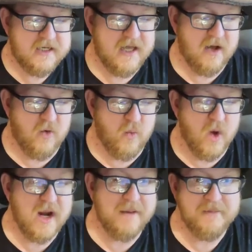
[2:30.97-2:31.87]
Now,
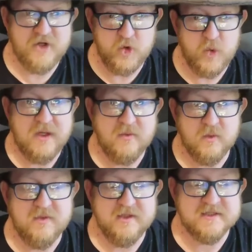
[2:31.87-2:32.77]
what I'm
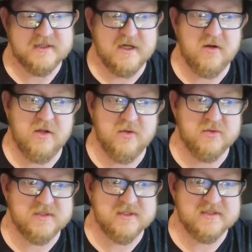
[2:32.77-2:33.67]
doing with these
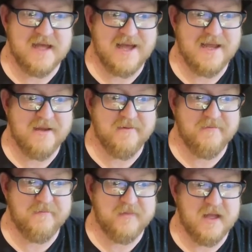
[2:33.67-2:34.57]
scenarios is I
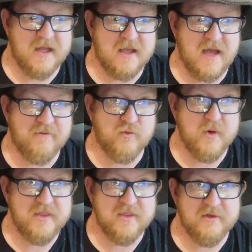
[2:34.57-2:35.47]
am I, have
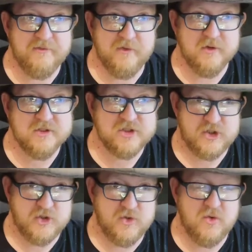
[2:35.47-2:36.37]
written the first
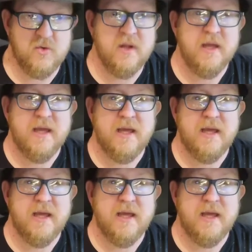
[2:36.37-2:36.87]
two.